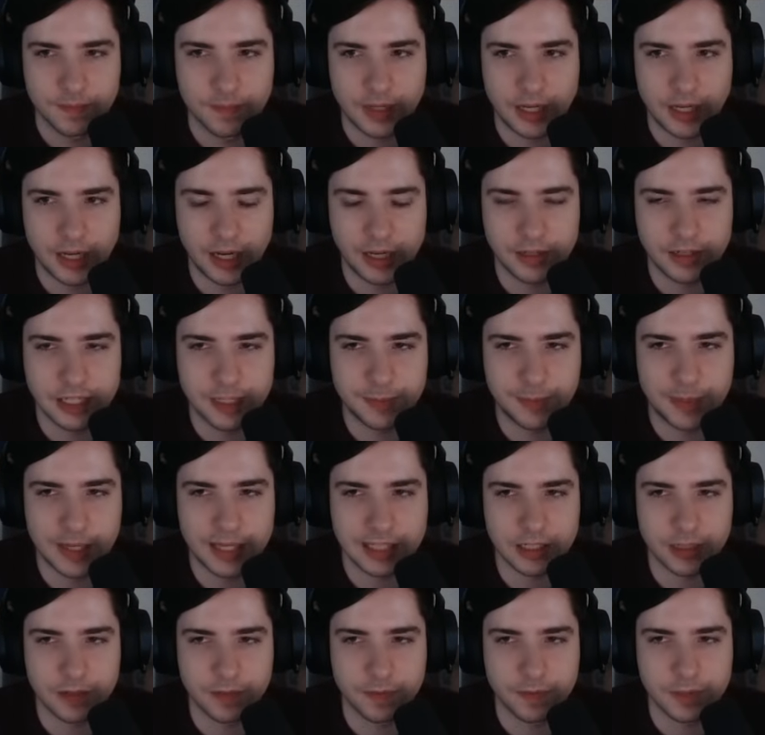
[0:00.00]
and it's
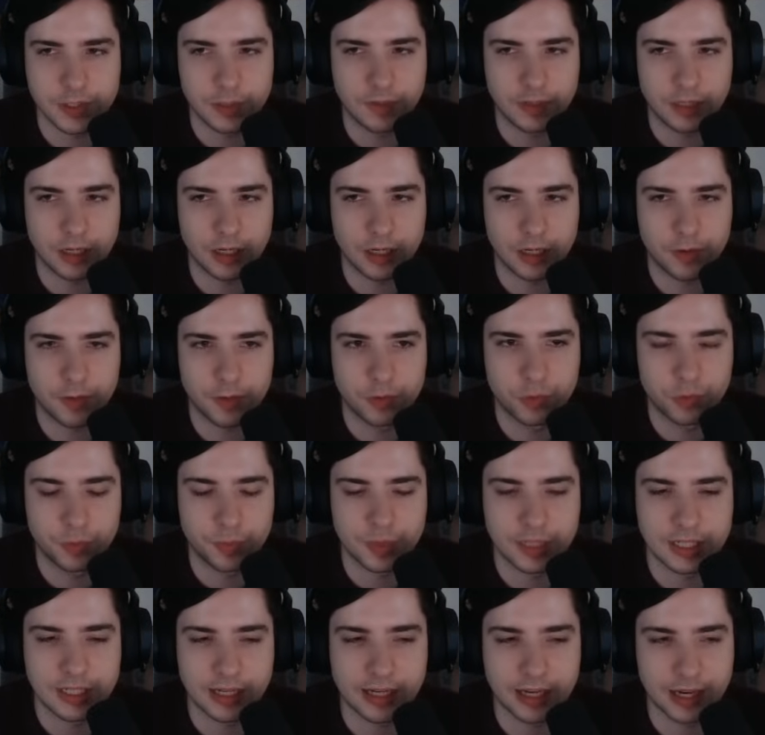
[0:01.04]
passive, so we can quadruple
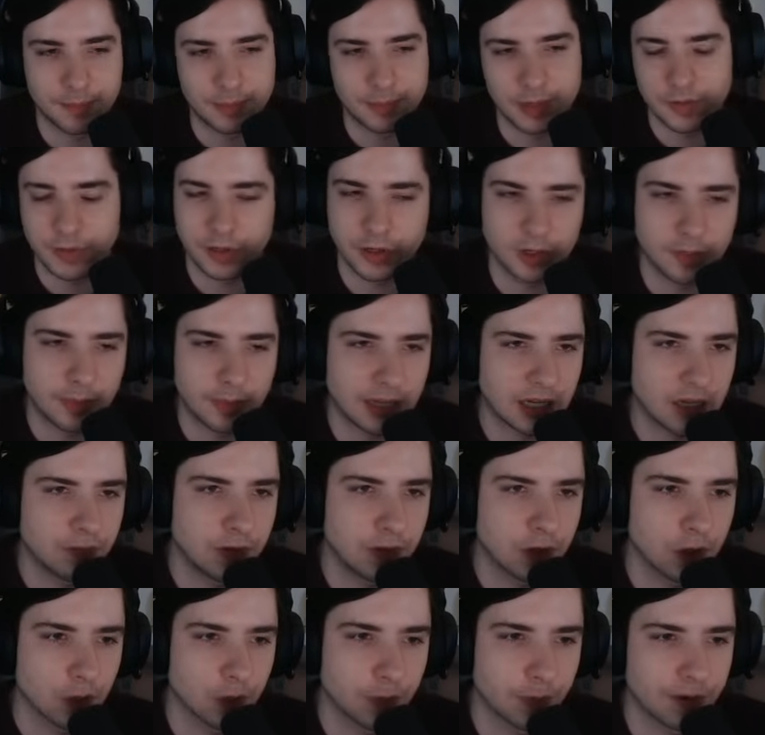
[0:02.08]
stack. I'm definitely going to make a
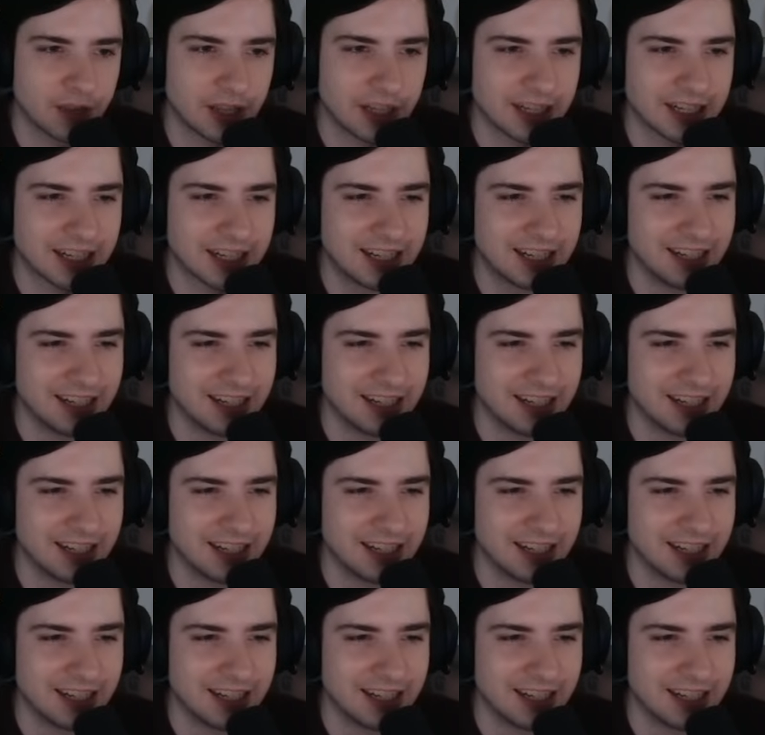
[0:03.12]
video about that.